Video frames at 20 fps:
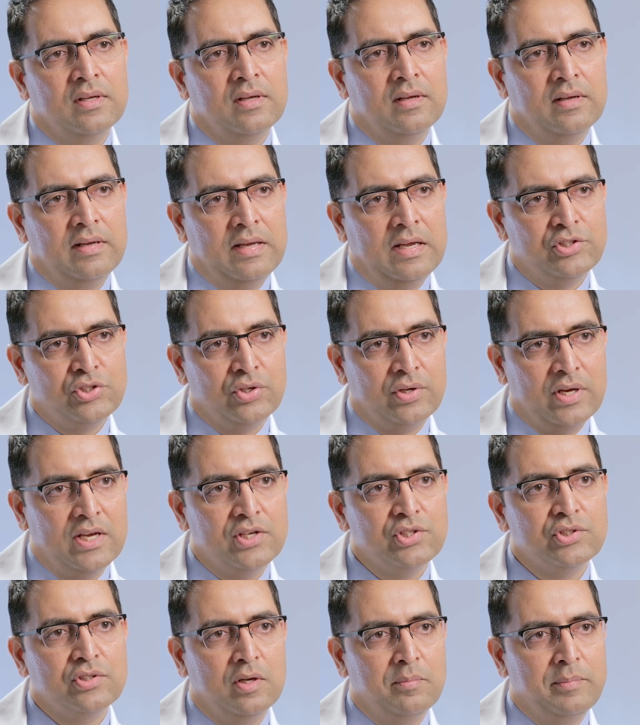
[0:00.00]

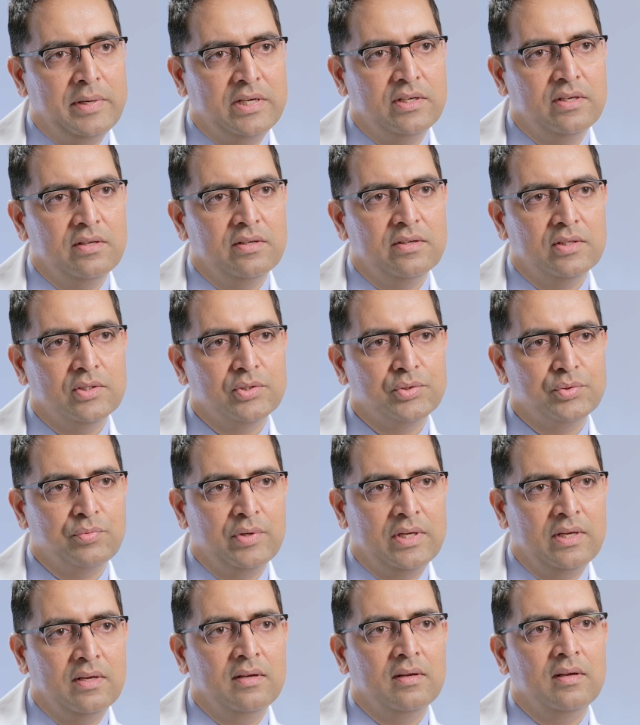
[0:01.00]
educational materials
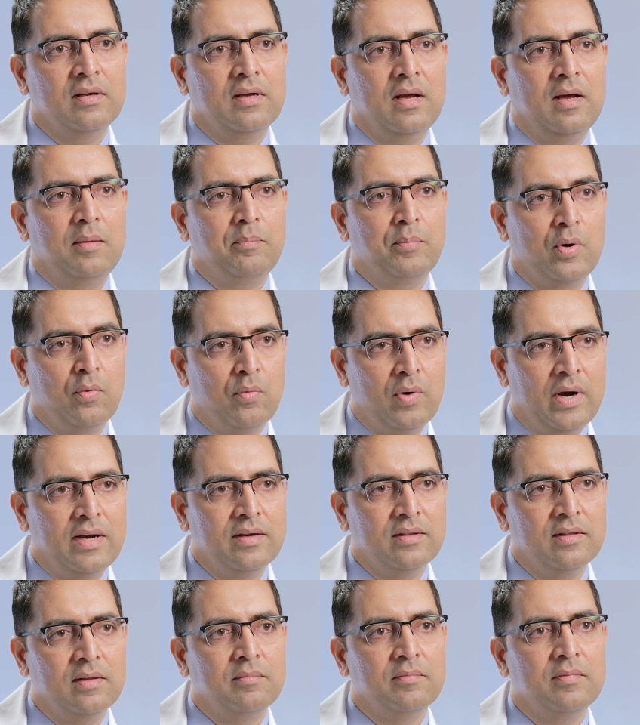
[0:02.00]
we
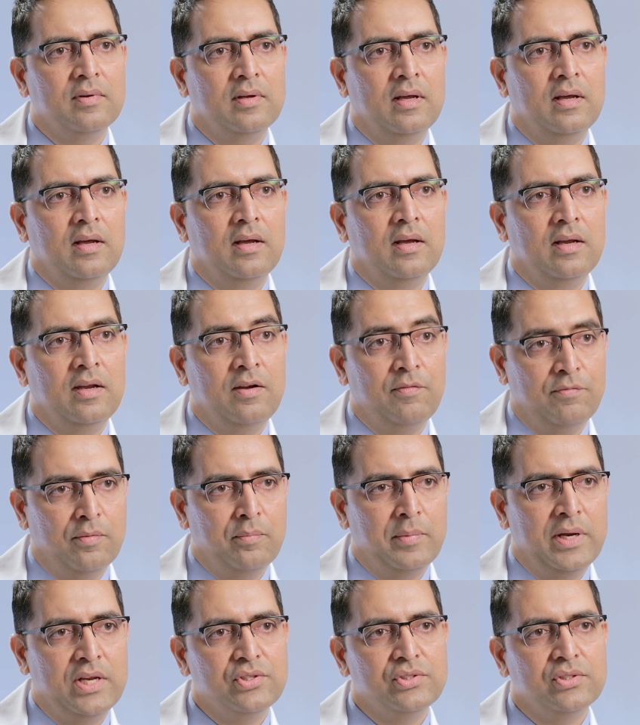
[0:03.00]
provide them,
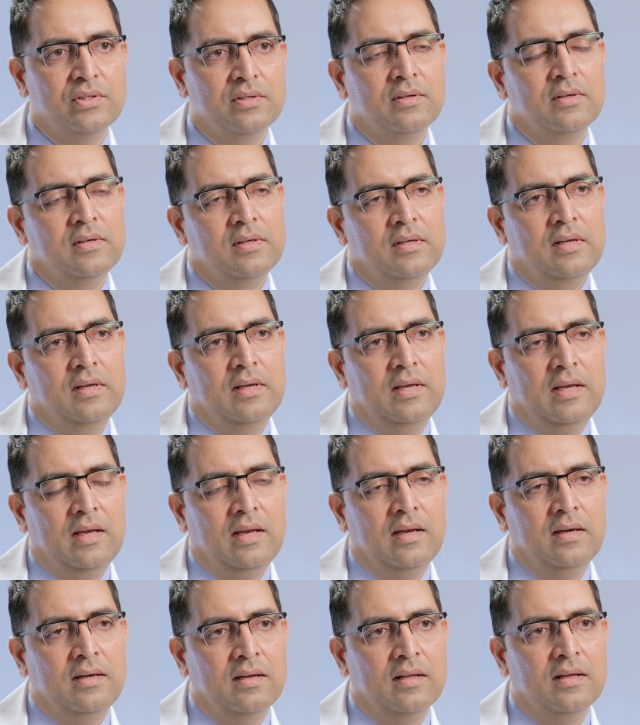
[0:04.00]
information,
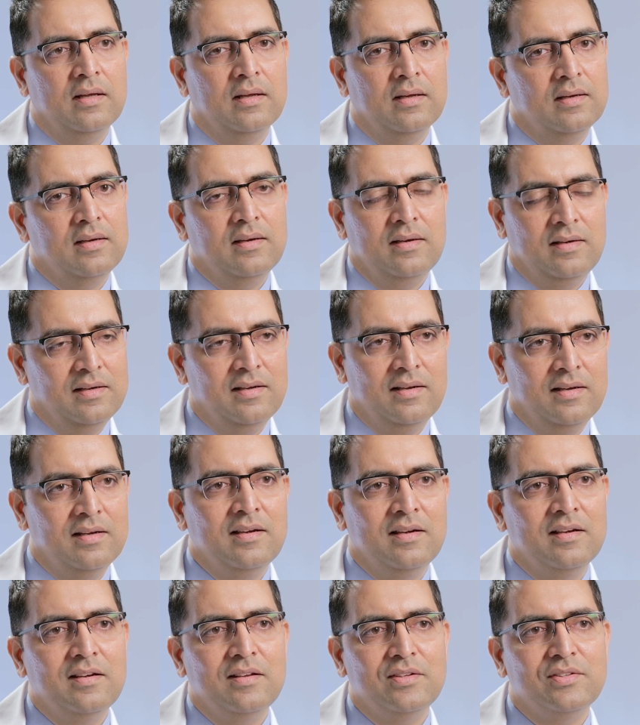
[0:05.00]
and
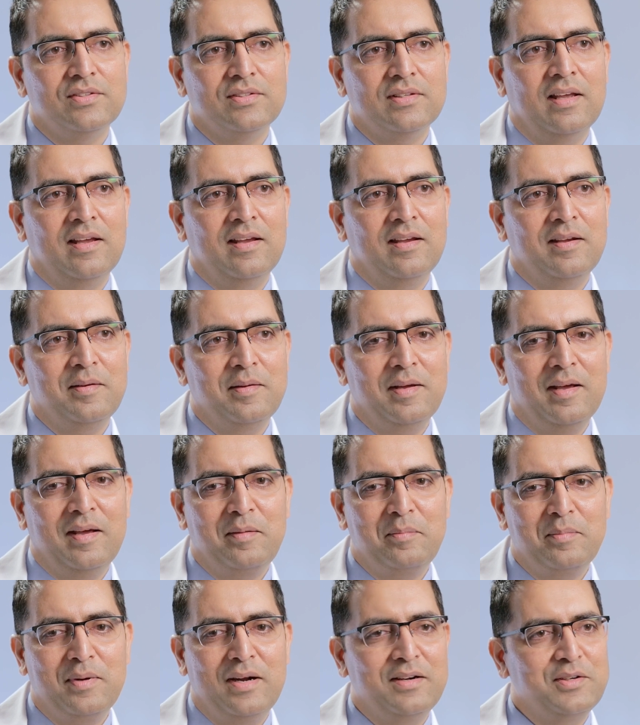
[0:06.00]
it is a
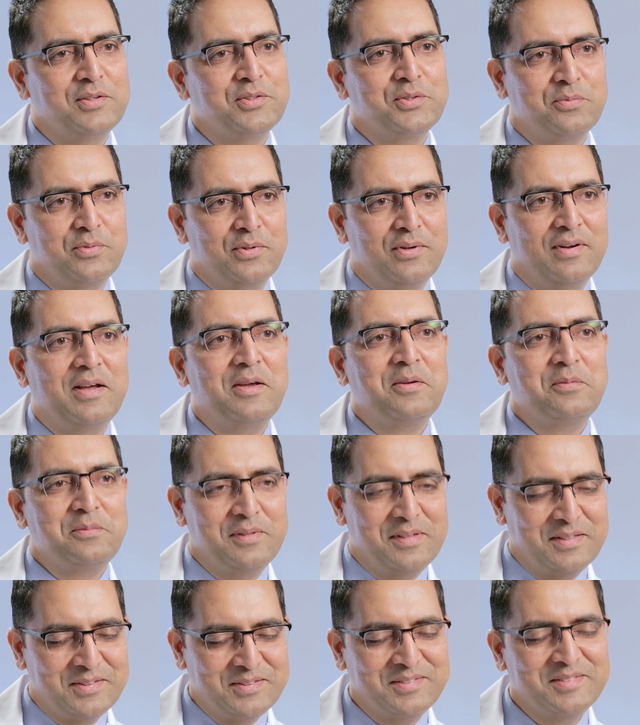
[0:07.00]
Partners for
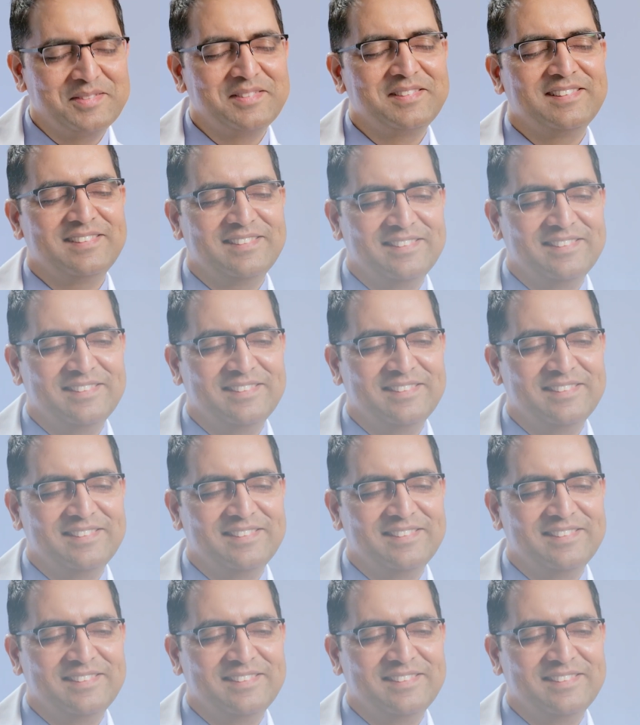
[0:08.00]
Life, yes.